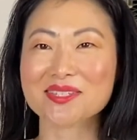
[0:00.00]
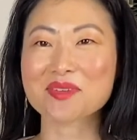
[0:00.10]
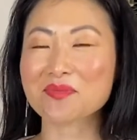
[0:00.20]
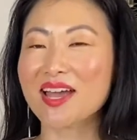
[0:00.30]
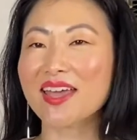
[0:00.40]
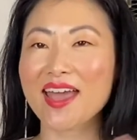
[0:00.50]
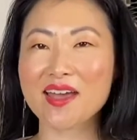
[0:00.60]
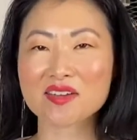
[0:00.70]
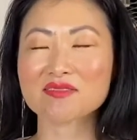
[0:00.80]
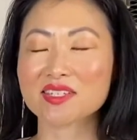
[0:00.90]
To be back
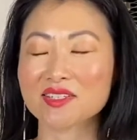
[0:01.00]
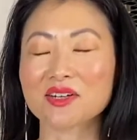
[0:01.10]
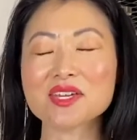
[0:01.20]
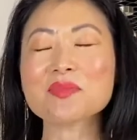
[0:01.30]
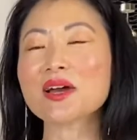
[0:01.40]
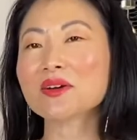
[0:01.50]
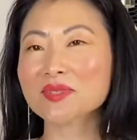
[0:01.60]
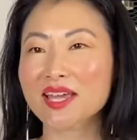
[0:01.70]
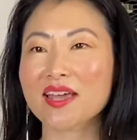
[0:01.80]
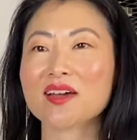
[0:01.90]
at, in my
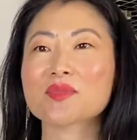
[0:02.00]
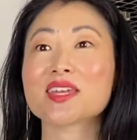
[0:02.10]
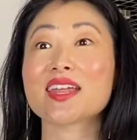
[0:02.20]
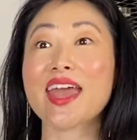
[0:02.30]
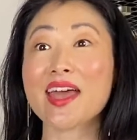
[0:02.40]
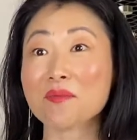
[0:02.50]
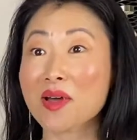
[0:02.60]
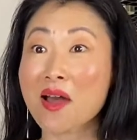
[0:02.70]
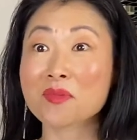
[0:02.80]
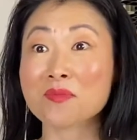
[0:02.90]
hometown, but then at
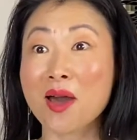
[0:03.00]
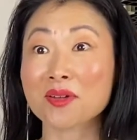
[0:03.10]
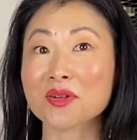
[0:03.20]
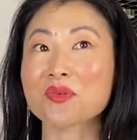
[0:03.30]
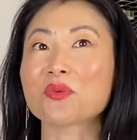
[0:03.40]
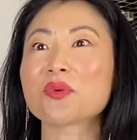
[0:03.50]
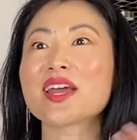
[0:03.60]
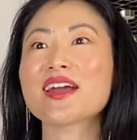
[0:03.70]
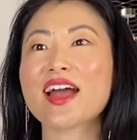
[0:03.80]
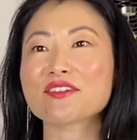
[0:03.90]
my alma mater
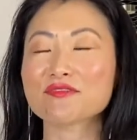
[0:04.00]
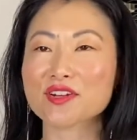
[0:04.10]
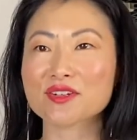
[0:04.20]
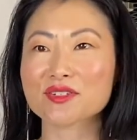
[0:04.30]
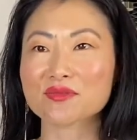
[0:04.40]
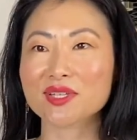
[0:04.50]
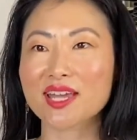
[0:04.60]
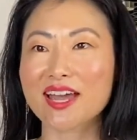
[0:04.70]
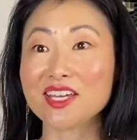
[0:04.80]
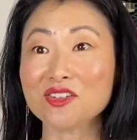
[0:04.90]
where I first really
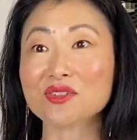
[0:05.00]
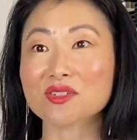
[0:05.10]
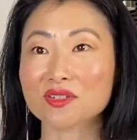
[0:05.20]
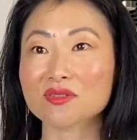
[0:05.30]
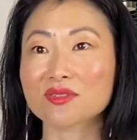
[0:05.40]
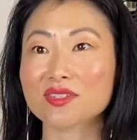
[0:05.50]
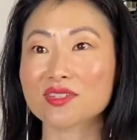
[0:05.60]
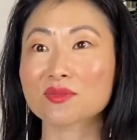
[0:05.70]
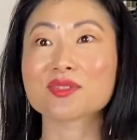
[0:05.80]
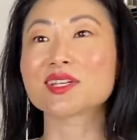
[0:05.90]
got introduced
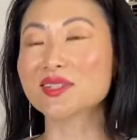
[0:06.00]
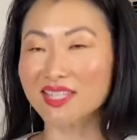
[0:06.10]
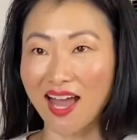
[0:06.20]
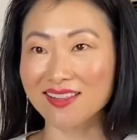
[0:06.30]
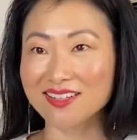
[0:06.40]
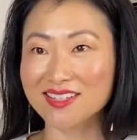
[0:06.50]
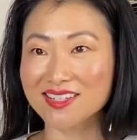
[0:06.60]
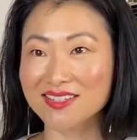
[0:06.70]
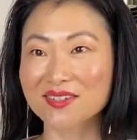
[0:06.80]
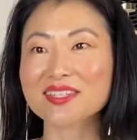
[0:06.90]
to
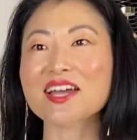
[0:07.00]
sociology. So it's like